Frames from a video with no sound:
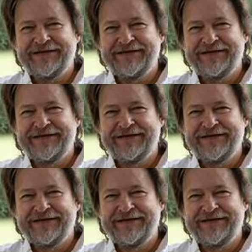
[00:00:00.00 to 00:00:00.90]

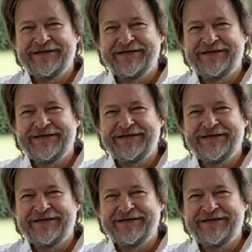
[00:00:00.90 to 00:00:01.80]

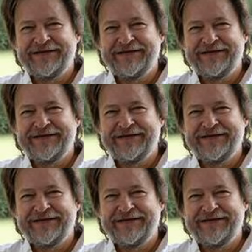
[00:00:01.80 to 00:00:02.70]

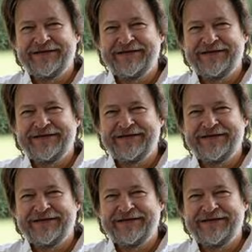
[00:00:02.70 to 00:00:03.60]

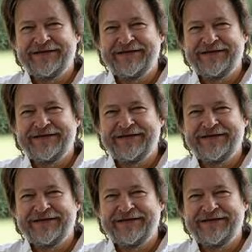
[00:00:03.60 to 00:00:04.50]

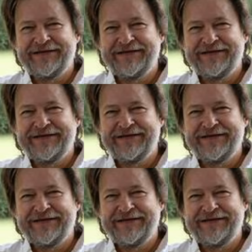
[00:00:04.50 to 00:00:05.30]
This is a still picture; no speech is visible.